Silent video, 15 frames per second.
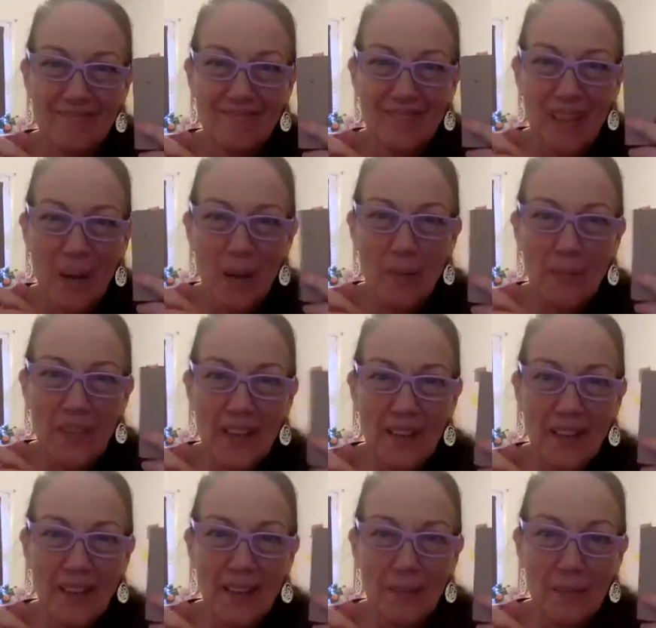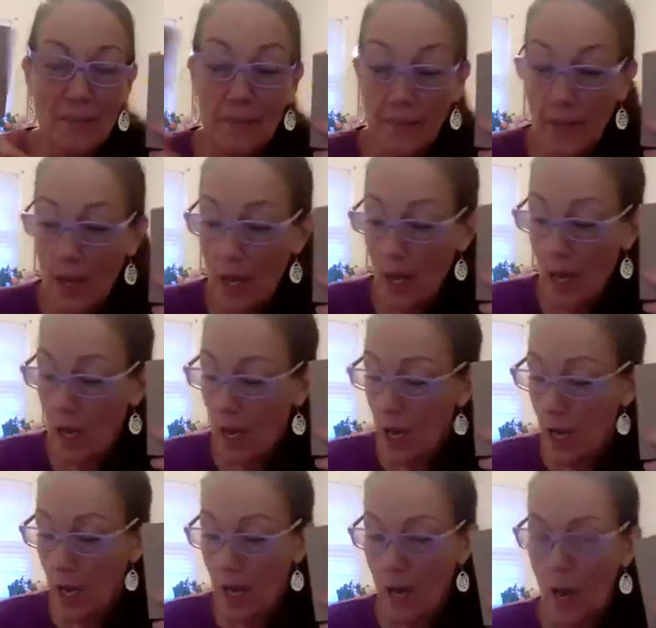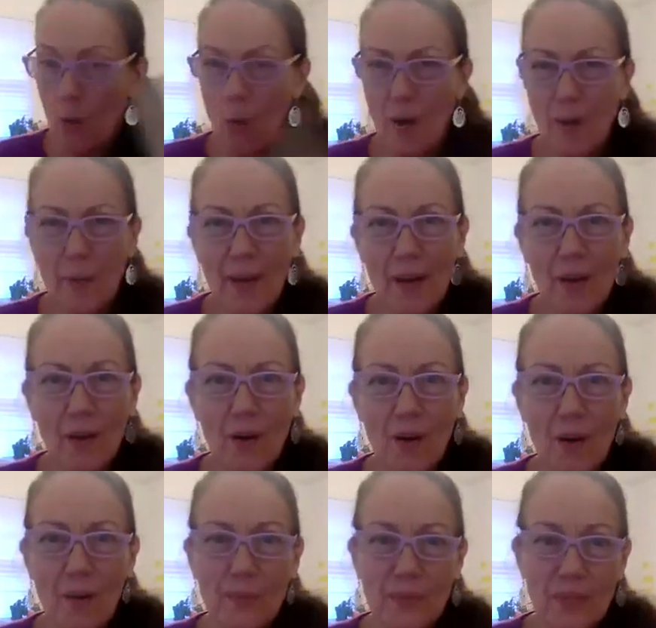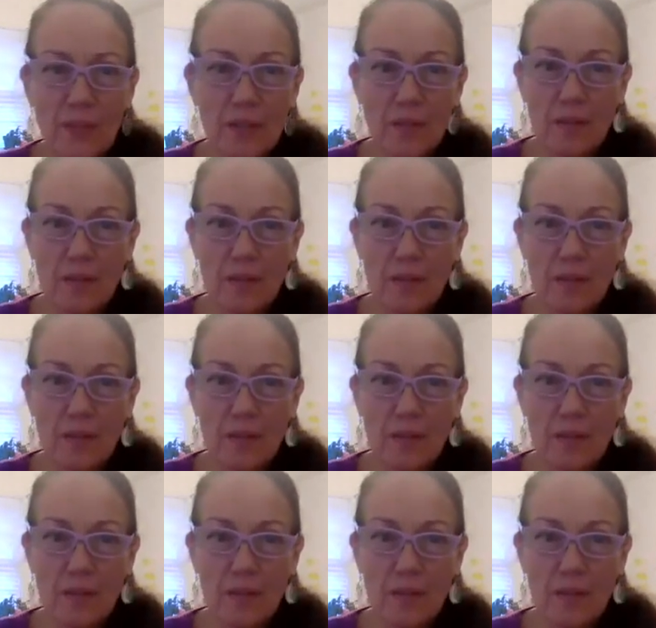Now I'm thinking, what about arms?